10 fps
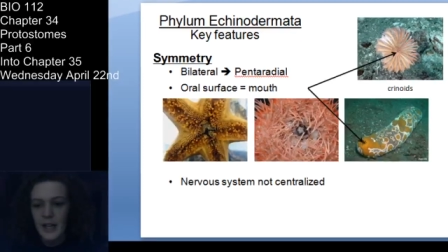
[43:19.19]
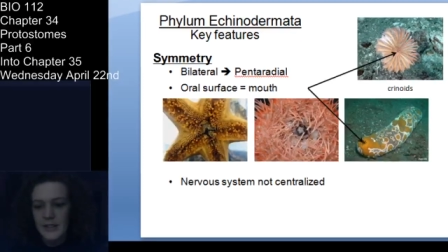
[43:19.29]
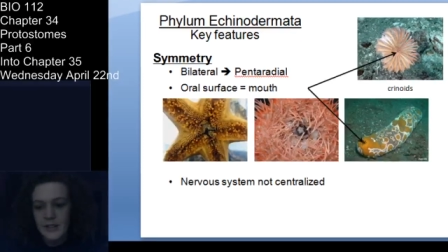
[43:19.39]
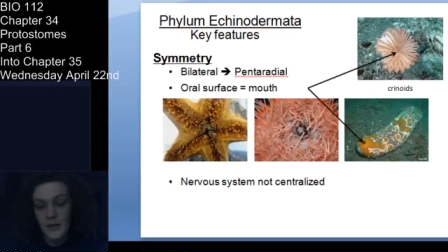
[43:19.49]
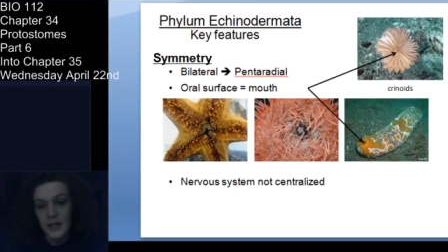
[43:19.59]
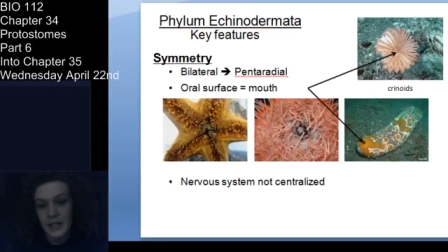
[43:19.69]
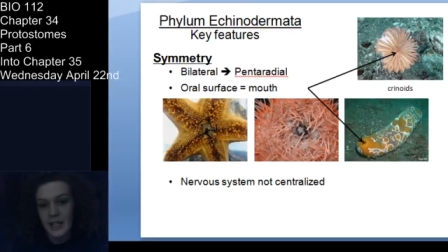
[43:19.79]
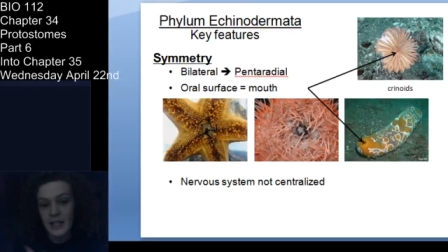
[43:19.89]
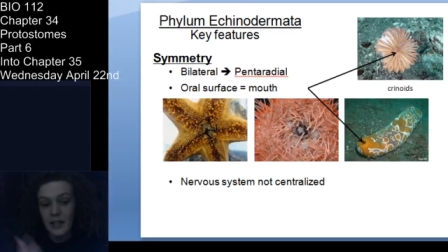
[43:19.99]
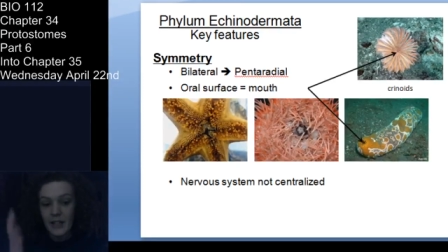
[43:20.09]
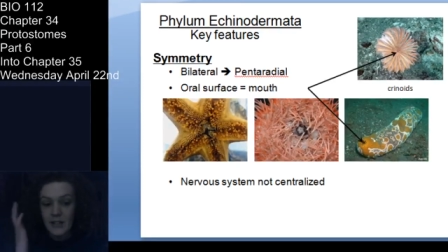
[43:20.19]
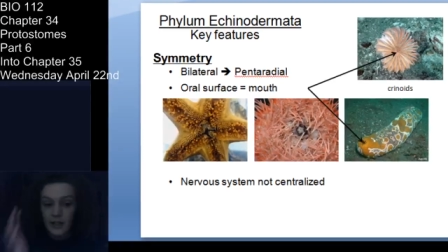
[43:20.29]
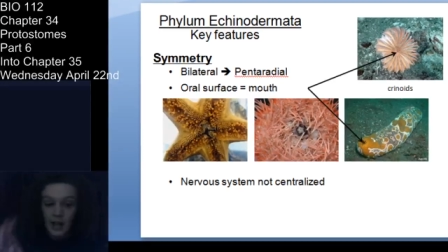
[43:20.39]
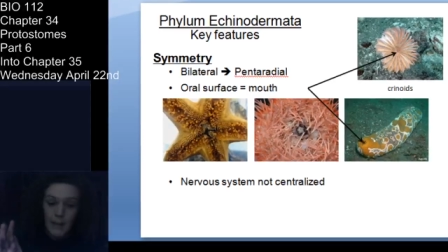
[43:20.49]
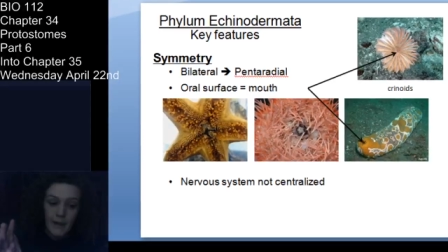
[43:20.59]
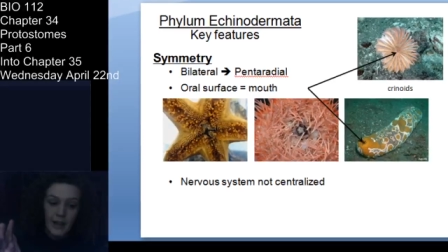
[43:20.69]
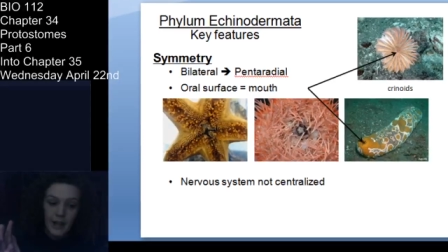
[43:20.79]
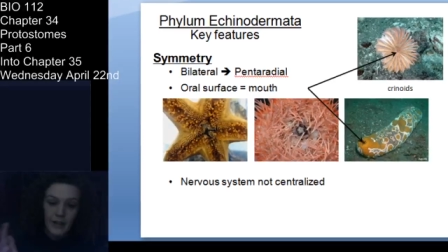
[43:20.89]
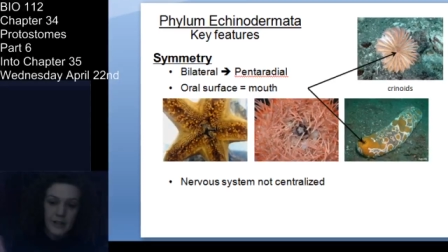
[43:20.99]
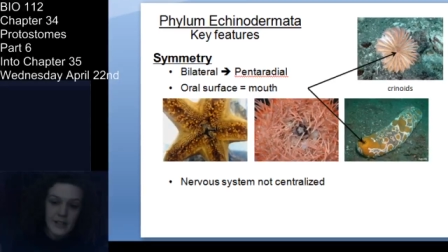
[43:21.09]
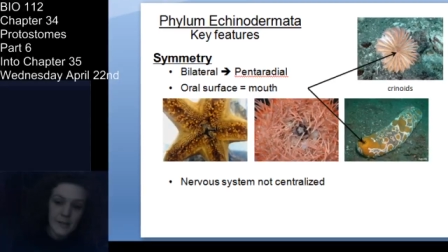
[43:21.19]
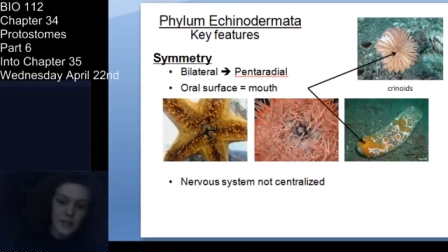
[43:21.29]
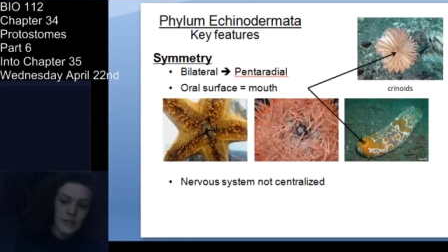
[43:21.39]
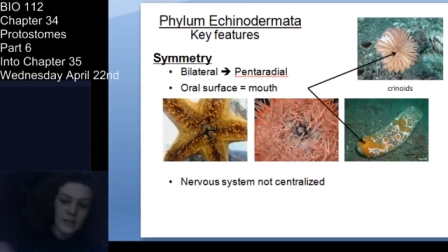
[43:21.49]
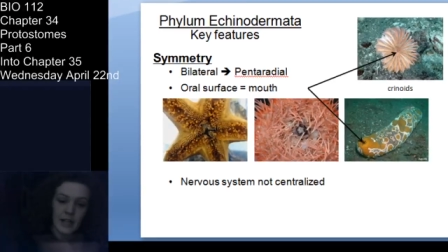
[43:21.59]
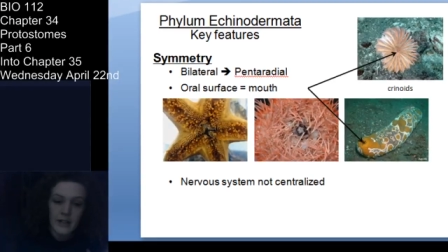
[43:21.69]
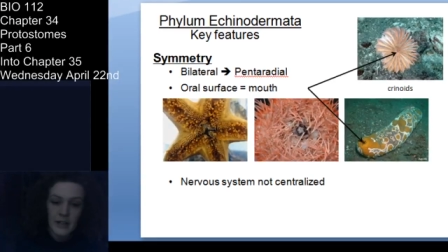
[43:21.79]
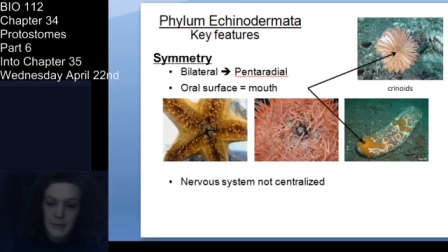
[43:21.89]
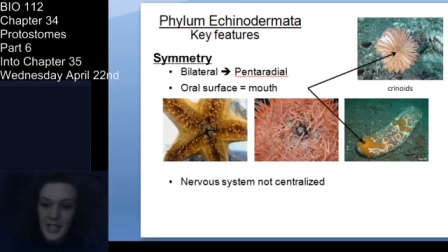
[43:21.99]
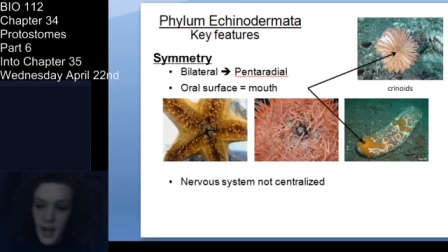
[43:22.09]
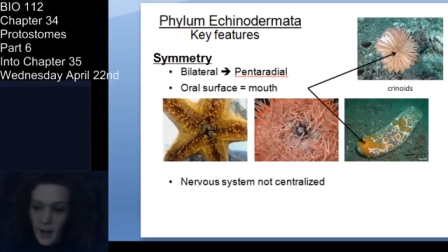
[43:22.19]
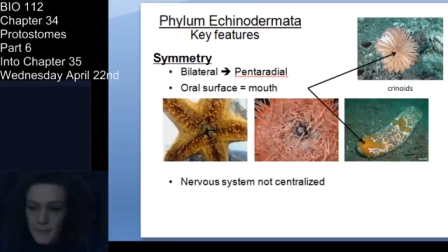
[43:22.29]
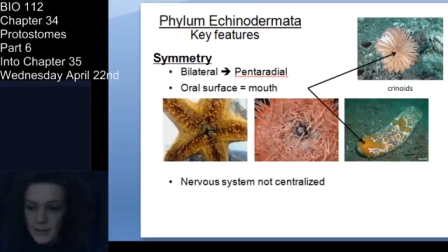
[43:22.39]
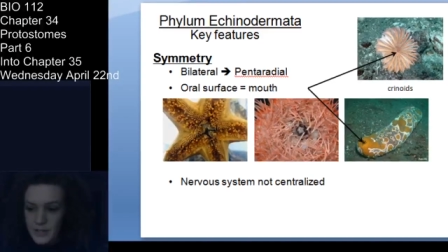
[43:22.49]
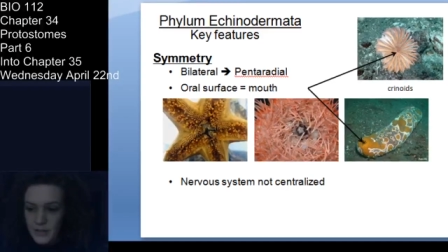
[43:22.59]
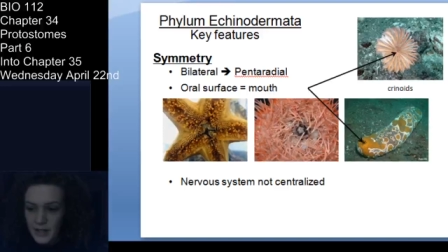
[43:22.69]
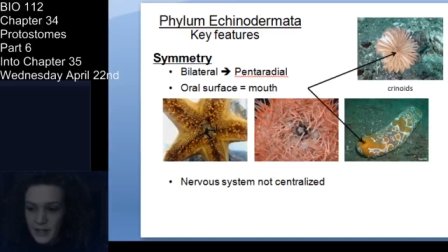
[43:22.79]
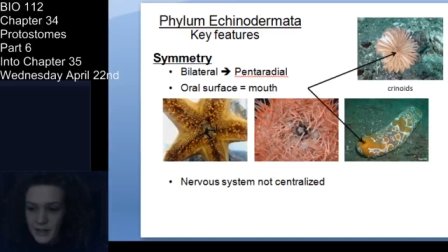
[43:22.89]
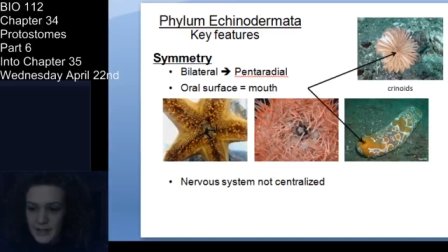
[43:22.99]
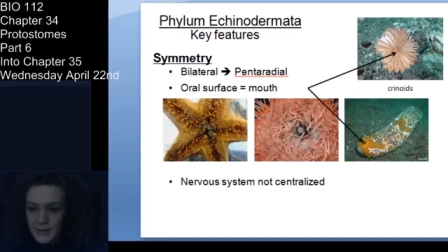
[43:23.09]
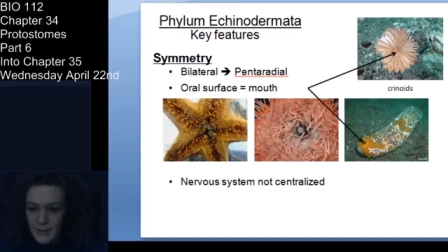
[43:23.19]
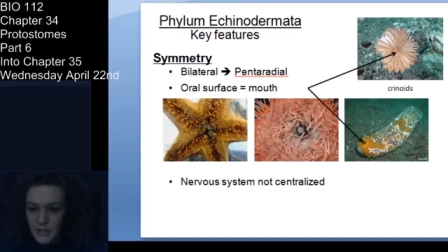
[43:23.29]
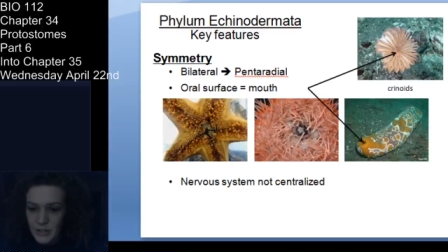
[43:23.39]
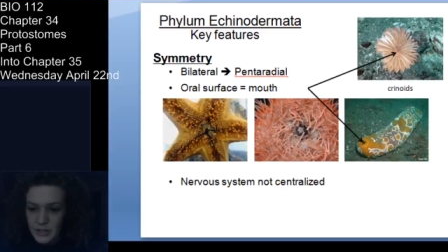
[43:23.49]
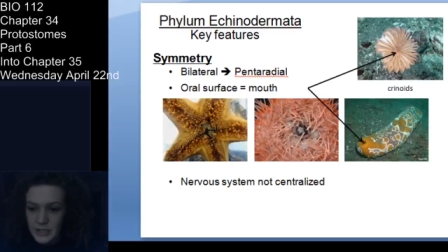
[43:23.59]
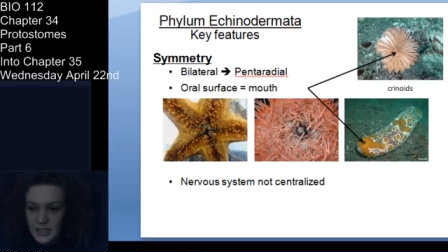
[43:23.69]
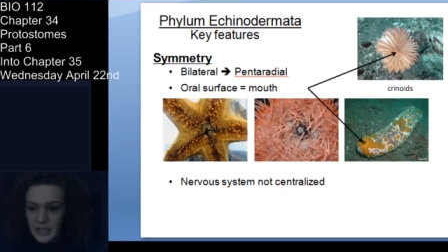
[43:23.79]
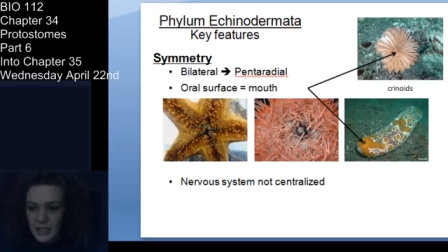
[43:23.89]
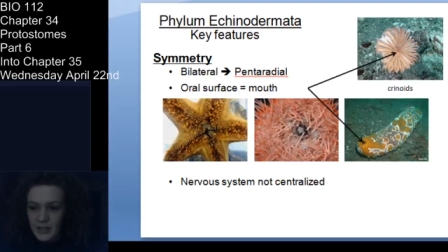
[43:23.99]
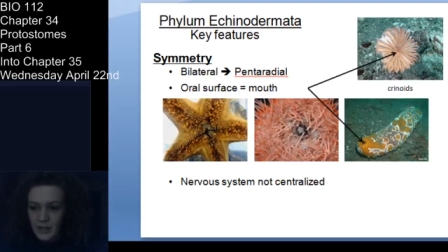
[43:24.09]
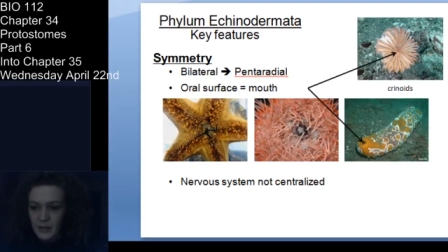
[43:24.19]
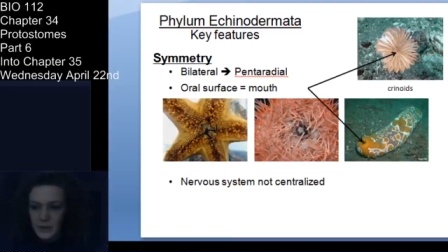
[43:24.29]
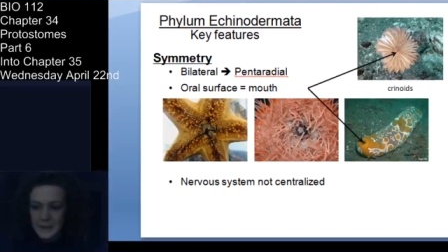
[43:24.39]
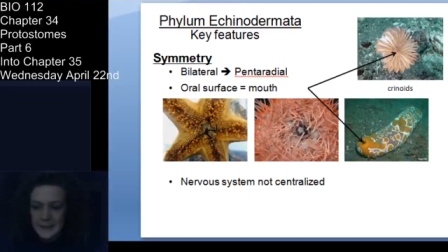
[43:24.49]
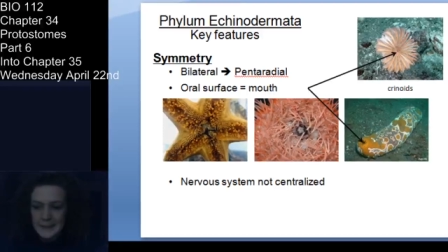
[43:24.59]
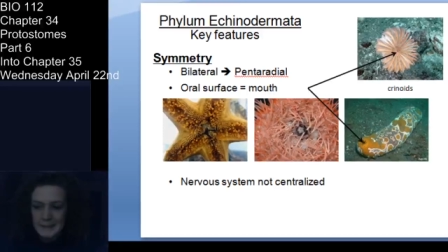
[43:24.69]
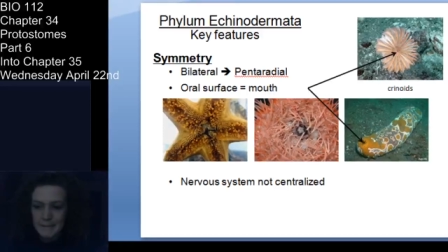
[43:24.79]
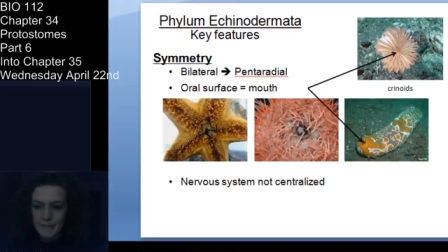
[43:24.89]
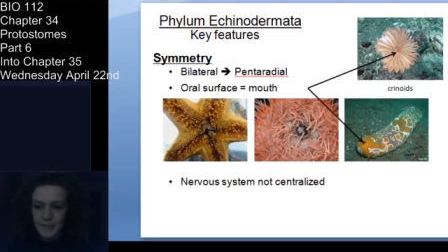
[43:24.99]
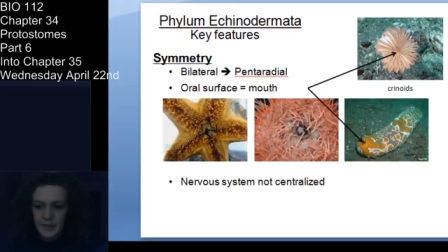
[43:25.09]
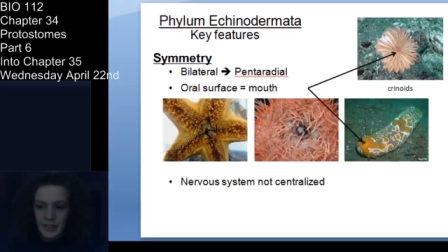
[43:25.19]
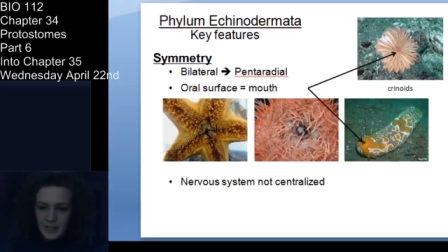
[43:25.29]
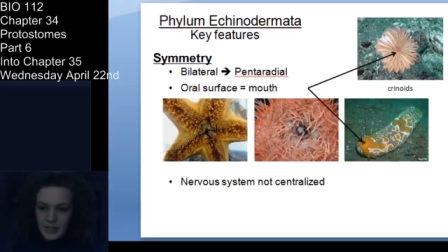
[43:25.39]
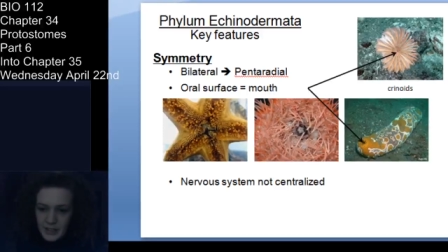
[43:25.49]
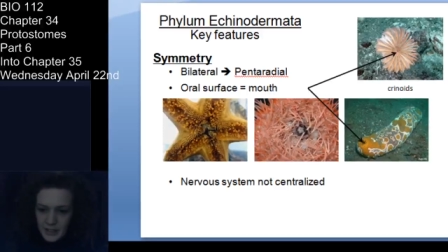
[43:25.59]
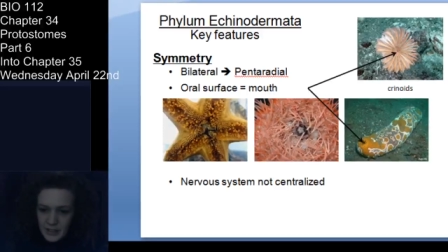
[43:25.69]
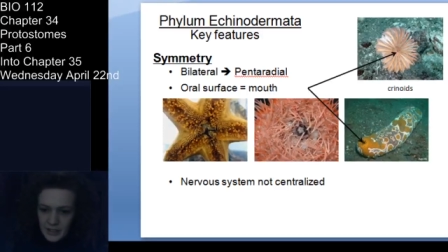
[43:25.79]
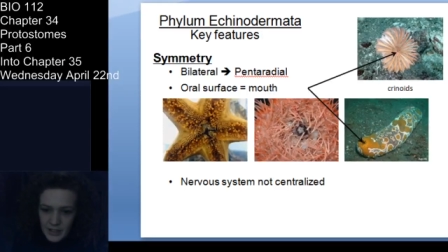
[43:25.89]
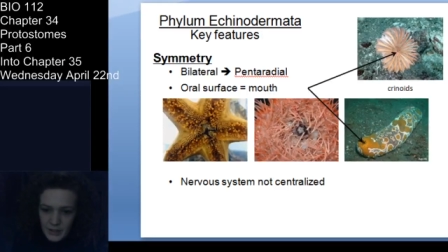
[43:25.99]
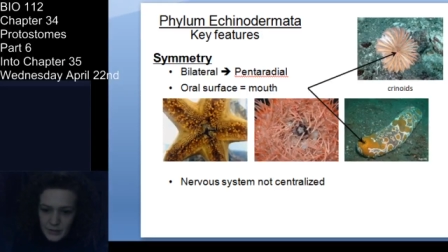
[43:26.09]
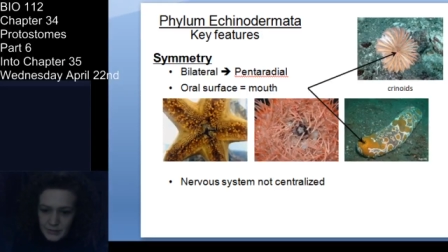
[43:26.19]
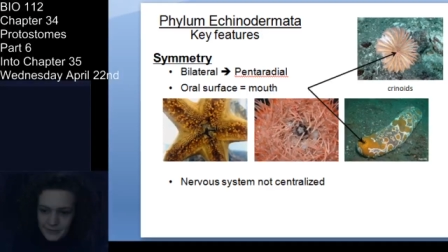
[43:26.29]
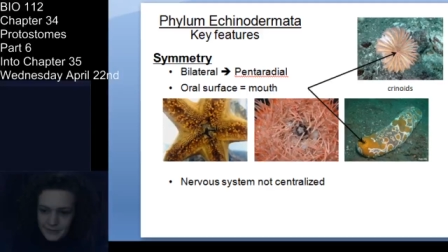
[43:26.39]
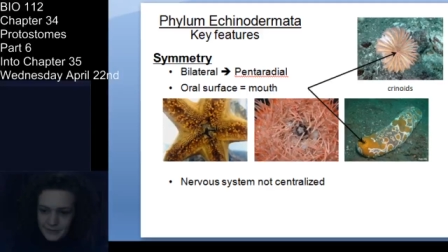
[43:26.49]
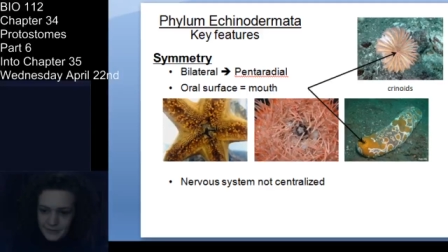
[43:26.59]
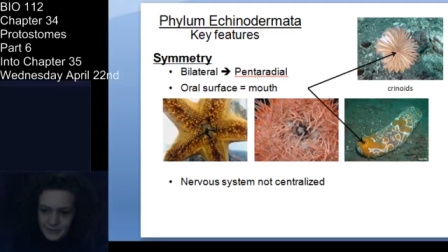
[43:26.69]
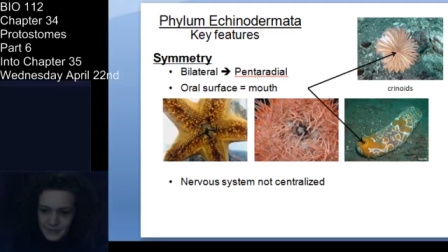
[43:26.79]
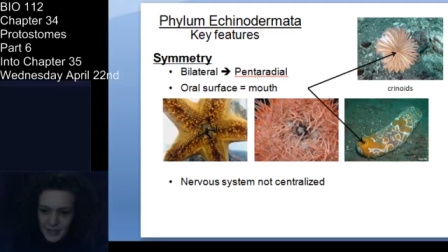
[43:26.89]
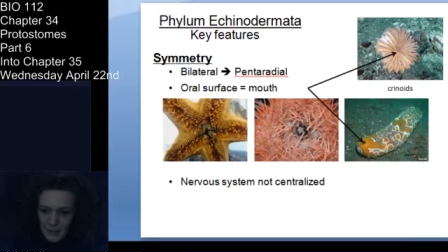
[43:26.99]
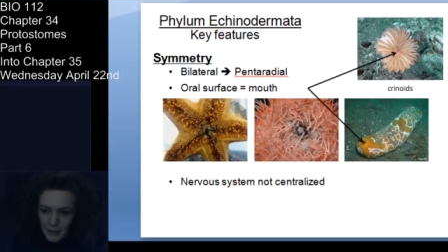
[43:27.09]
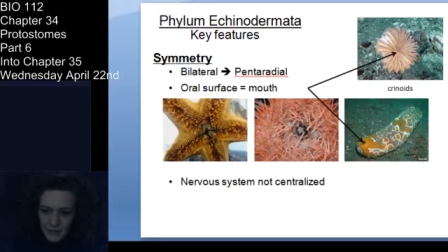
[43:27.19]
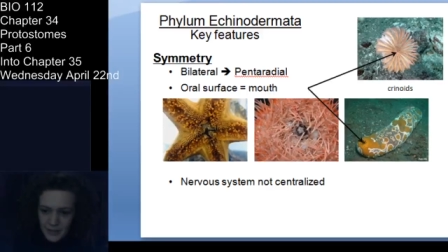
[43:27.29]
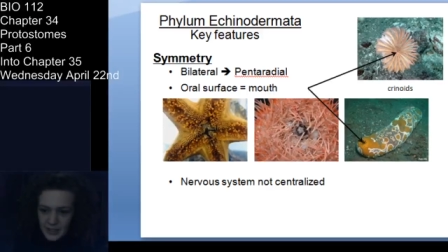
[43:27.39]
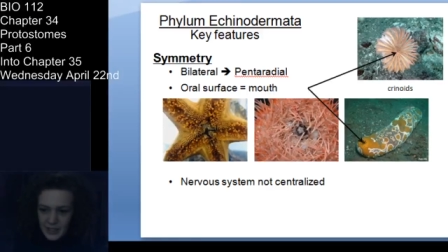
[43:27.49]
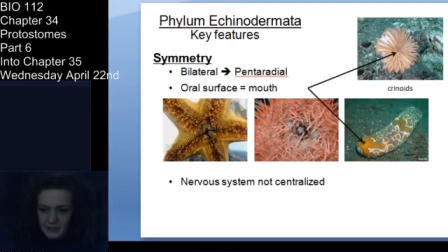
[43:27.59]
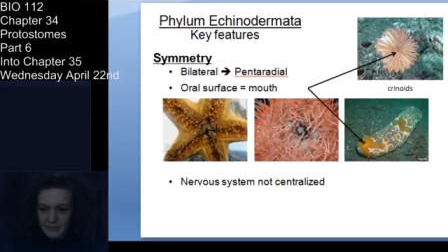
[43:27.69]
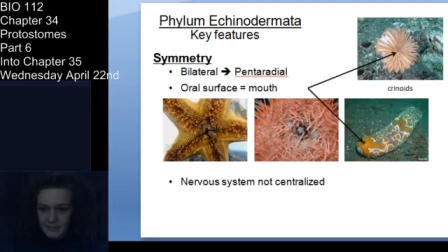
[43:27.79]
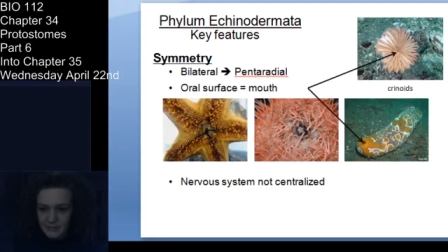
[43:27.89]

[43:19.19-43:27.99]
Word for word: And so again, they start out bilaterally symmetrical and then become pentaradially symmetrical, though, um, you know, not perfectly.